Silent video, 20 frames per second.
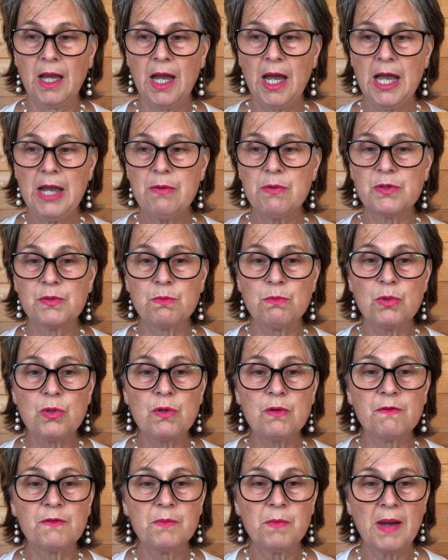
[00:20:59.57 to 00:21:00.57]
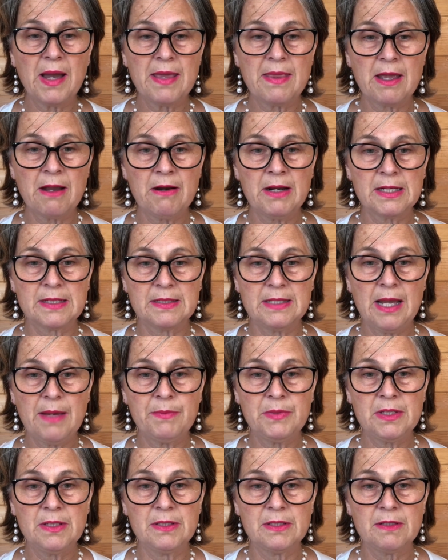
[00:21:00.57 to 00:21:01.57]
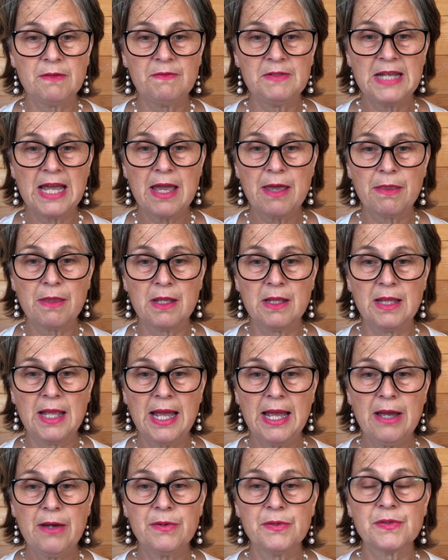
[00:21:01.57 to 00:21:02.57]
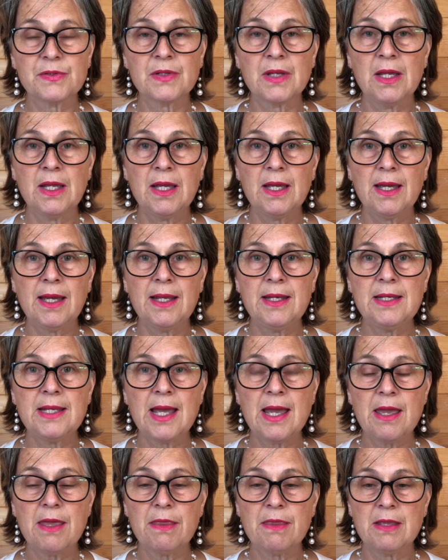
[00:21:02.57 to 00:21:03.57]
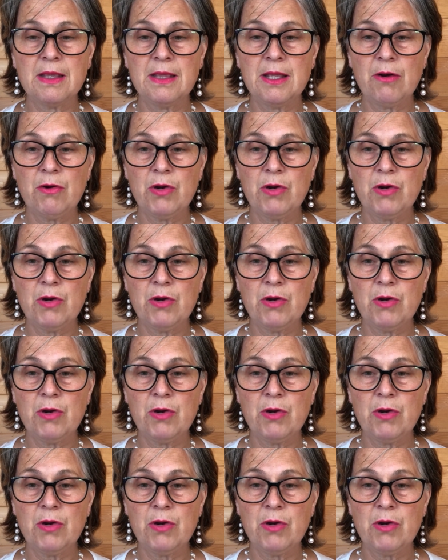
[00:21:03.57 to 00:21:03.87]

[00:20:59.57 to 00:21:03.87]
I was moved by their acceptance of death in the house and death in their